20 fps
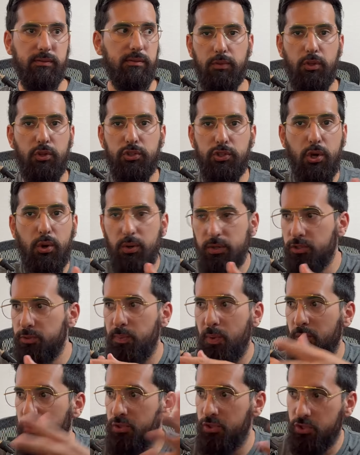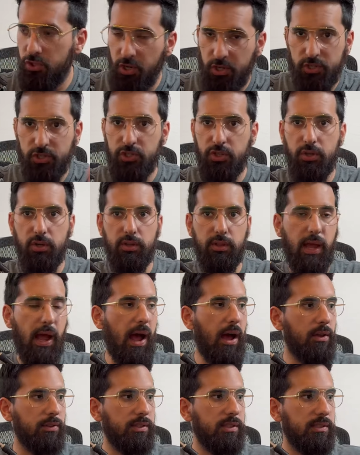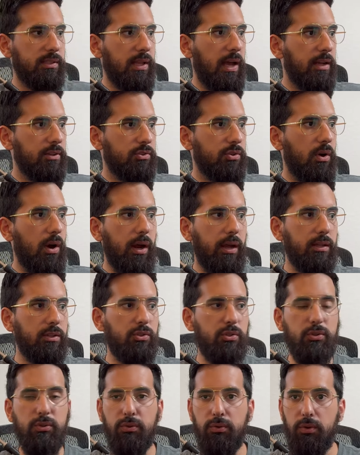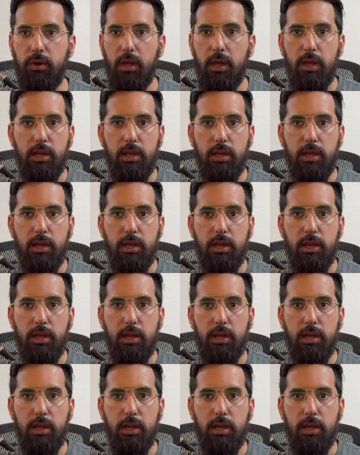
There's no exposed structure. The house is not trying to